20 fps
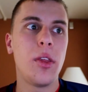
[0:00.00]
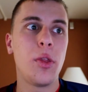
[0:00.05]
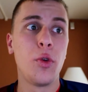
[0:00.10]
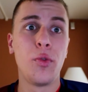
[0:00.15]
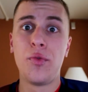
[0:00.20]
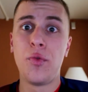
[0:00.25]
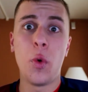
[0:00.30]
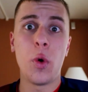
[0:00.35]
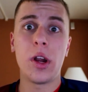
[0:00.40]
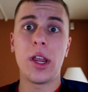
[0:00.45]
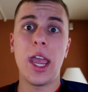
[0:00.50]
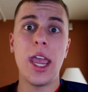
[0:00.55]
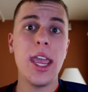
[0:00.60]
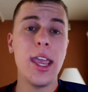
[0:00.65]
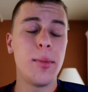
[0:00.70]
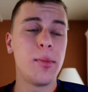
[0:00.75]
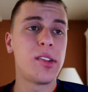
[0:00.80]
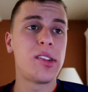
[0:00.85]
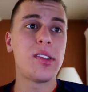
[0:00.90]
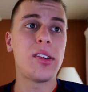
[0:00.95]
Through four
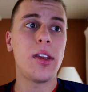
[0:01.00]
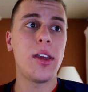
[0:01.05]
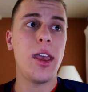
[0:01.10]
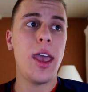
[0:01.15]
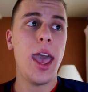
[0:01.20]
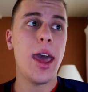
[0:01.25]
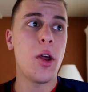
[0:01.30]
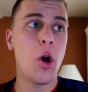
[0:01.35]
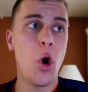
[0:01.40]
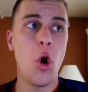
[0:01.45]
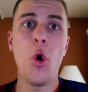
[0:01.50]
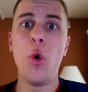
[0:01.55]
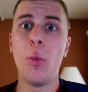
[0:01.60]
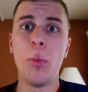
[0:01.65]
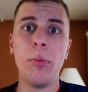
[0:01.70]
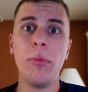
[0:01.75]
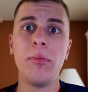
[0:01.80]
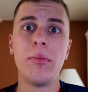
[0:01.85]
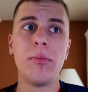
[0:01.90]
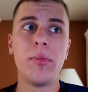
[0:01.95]
games at
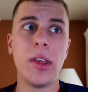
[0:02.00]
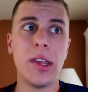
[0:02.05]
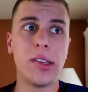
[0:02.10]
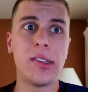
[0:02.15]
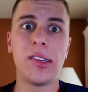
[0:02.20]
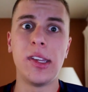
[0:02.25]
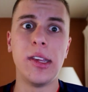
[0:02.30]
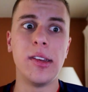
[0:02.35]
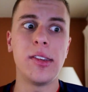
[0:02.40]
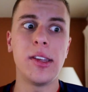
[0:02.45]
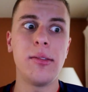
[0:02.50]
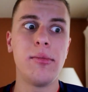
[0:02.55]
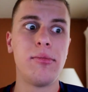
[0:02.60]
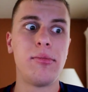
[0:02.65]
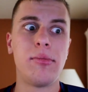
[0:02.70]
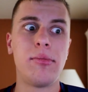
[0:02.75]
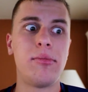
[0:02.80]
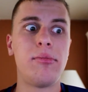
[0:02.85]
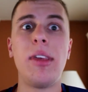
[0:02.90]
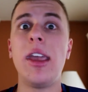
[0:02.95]
home this season,